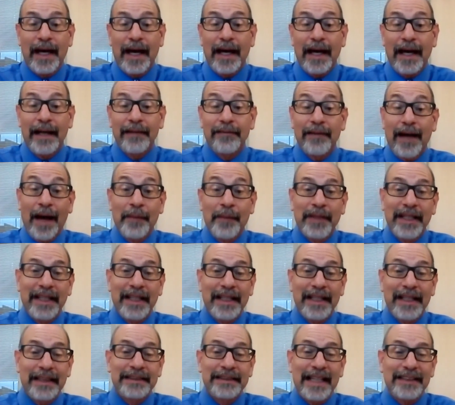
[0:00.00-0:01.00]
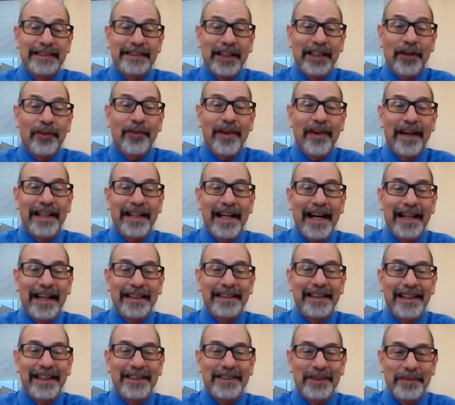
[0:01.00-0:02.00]
I mean, it sounds like a great
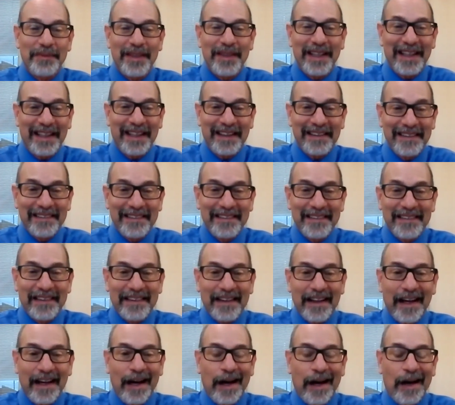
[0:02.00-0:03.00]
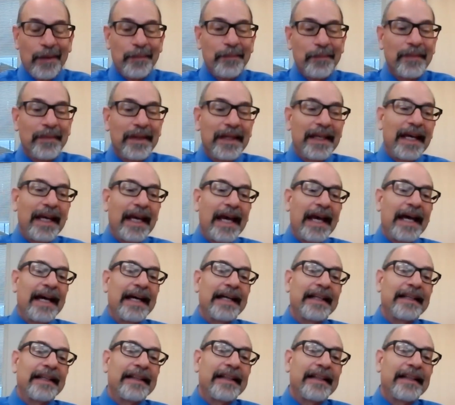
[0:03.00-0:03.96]
idea to me, and it